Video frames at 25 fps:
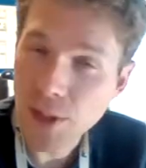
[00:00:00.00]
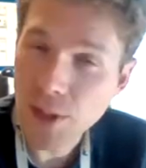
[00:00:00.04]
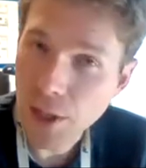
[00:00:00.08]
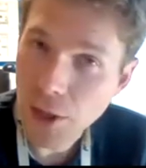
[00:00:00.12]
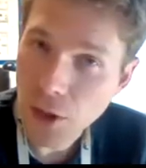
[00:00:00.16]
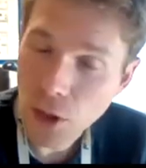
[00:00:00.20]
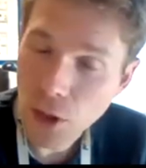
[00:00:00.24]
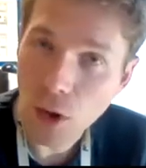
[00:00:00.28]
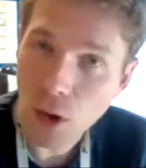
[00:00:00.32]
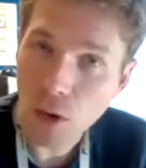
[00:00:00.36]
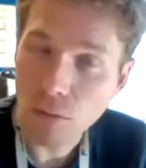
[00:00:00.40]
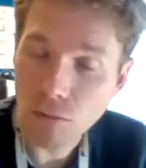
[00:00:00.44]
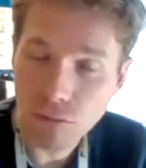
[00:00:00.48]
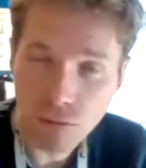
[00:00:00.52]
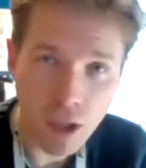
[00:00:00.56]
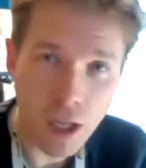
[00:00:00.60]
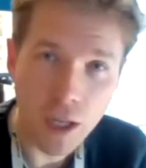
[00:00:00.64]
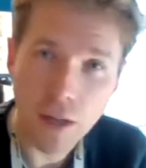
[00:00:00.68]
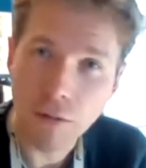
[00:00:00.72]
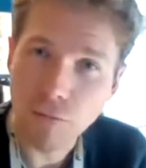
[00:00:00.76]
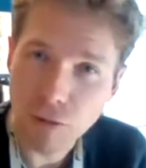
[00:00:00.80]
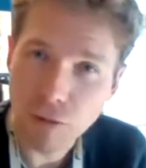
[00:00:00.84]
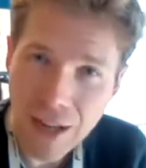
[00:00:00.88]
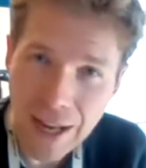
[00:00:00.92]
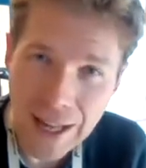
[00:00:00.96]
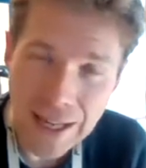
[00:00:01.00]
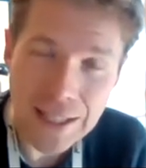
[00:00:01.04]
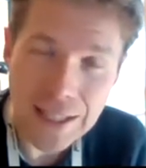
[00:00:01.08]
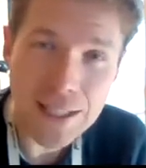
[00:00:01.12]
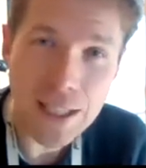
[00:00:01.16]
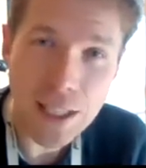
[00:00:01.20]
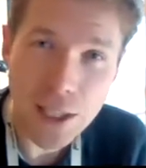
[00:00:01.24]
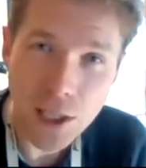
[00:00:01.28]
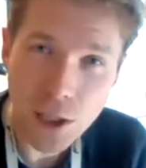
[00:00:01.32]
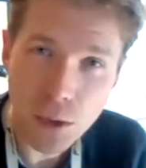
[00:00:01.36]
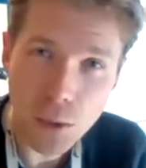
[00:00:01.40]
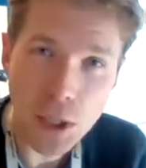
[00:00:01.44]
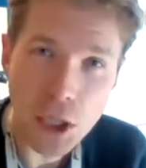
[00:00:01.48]
They're not kind of
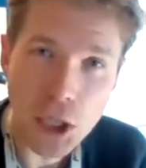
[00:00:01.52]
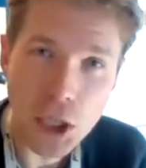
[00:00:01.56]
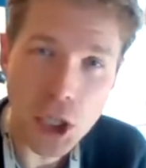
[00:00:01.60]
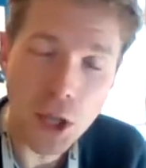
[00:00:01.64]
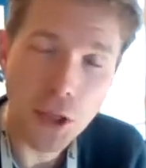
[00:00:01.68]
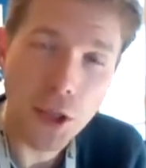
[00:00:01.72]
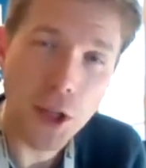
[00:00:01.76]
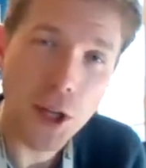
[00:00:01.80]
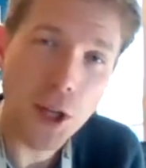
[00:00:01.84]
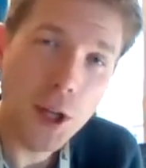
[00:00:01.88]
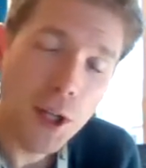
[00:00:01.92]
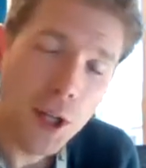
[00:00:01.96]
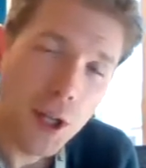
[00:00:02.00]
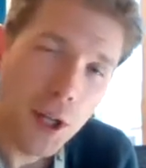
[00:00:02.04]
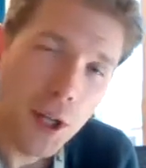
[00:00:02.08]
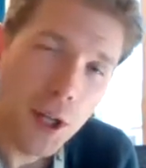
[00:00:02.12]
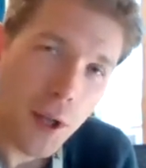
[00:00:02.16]
related to each other,